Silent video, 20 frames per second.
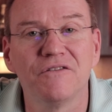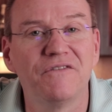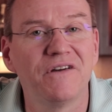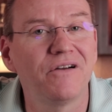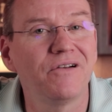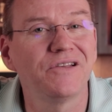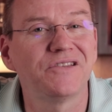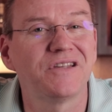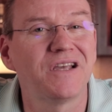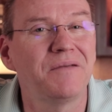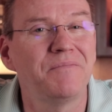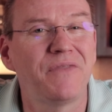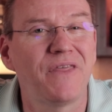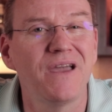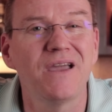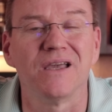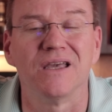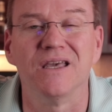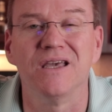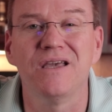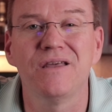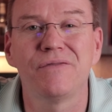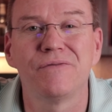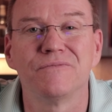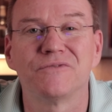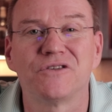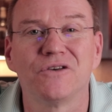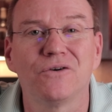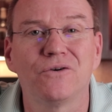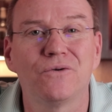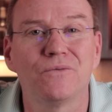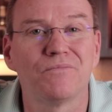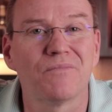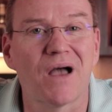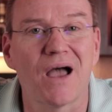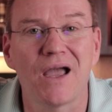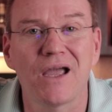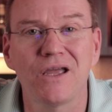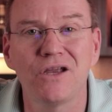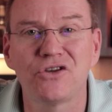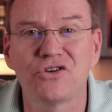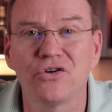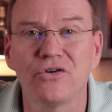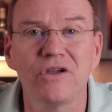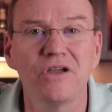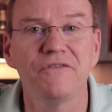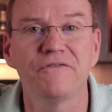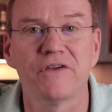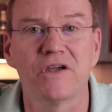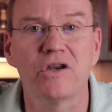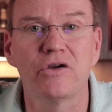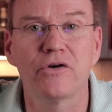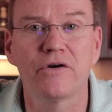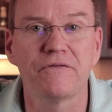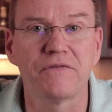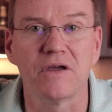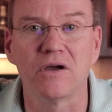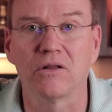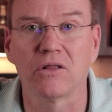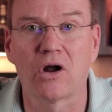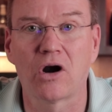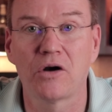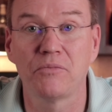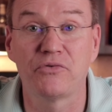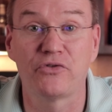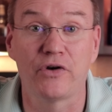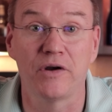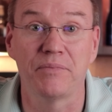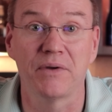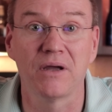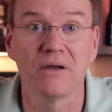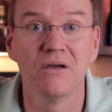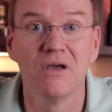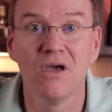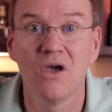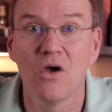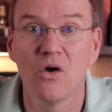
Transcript: the very same thing, Keith. So I can show you a video of the alarm tripping